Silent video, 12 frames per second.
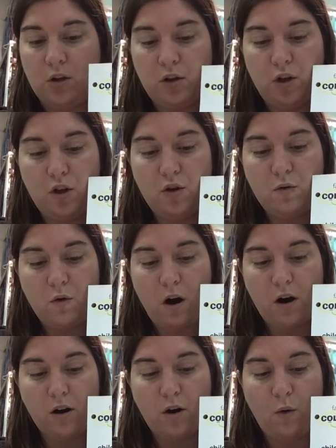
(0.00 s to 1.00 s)
you
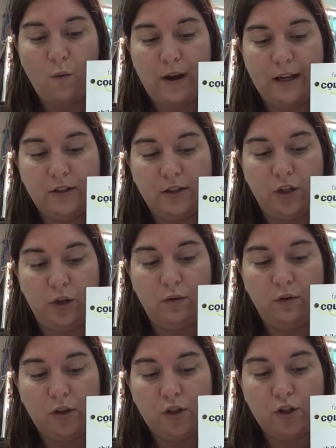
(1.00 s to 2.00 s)
are going
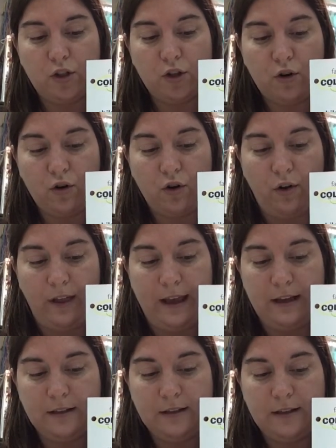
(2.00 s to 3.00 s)
to circle
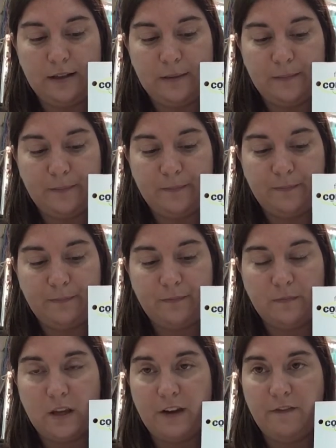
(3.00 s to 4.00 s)
it
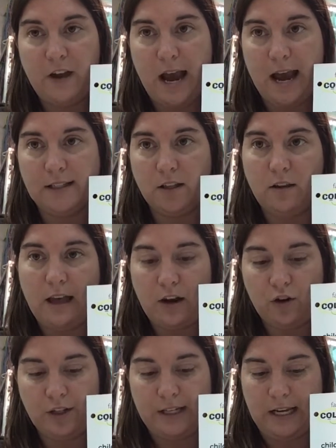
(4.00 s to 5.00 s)
if it has a
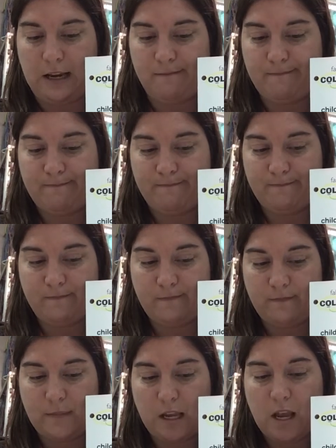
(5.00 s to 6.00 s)
letter team.
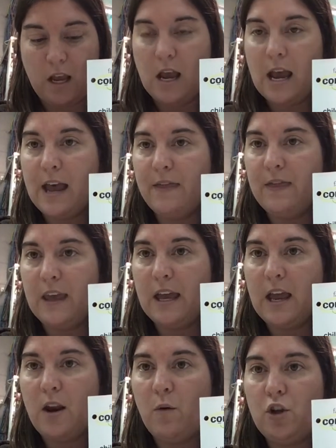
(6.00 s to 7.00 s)
And
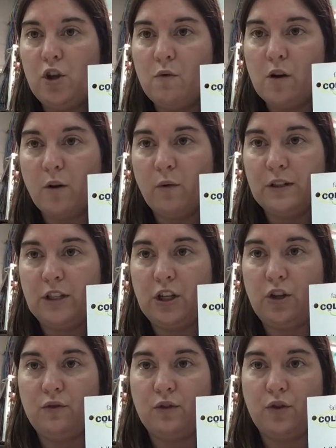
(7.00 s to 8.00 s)
then you are going to
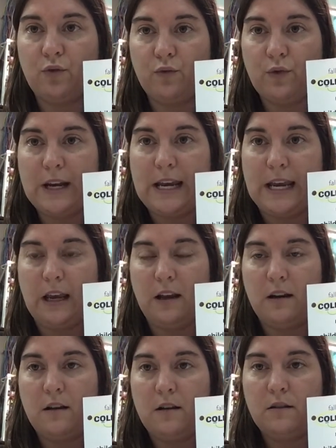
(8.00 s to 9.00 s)
use
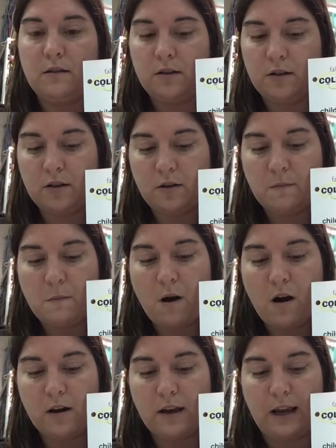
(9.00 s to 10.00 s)
green to
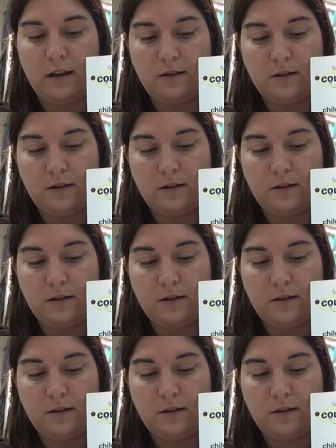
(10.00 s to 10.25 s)
mark it.